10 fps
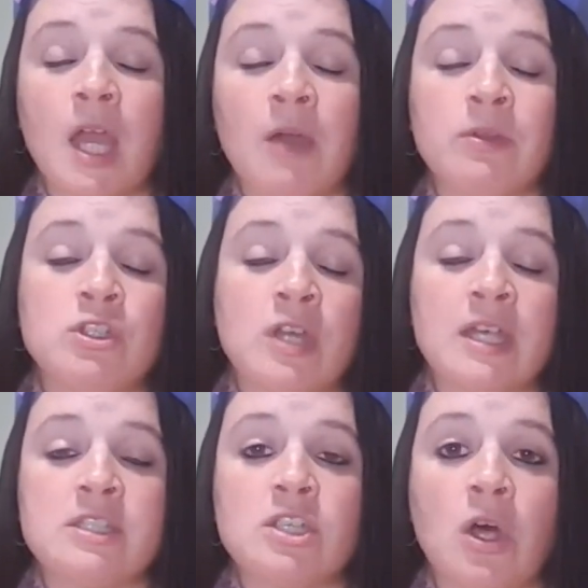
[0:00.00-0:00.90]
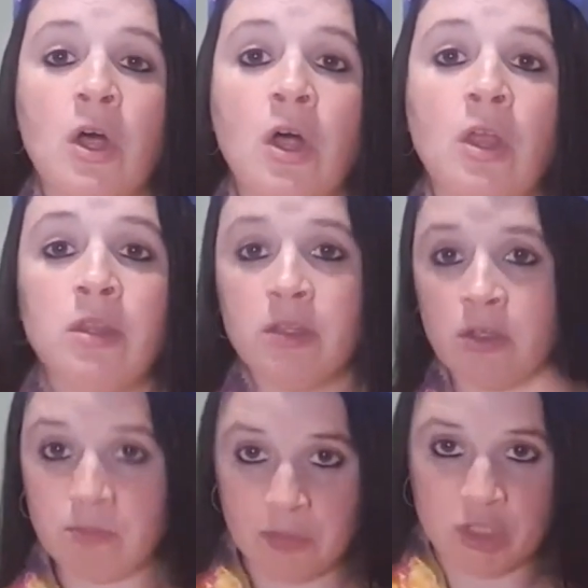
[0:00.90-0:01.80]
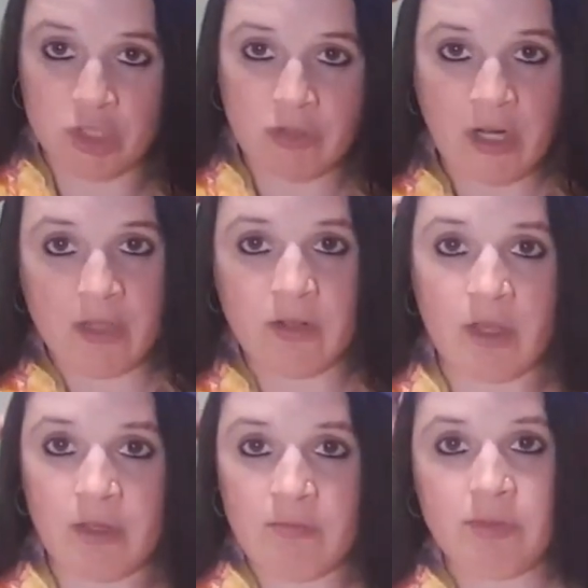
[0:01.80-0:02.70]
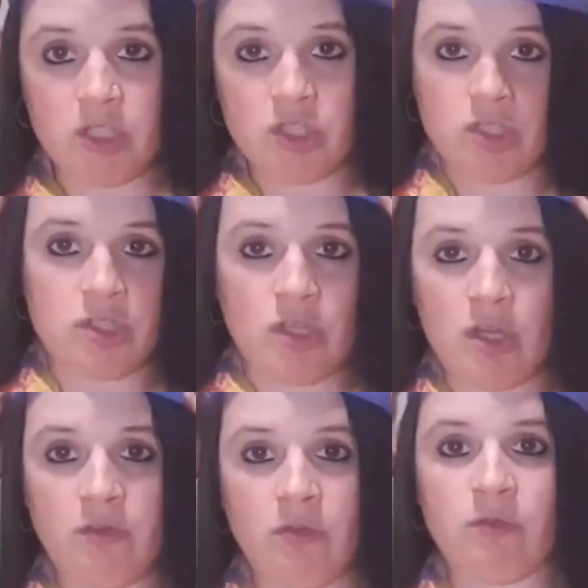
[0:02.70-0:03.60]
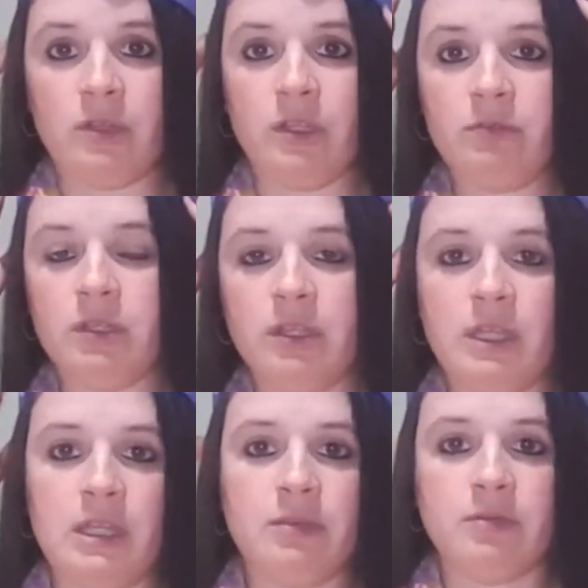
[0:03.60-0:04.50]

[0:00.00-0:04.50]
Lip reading: I want you guys to all put your crown on, make sure it's on really, really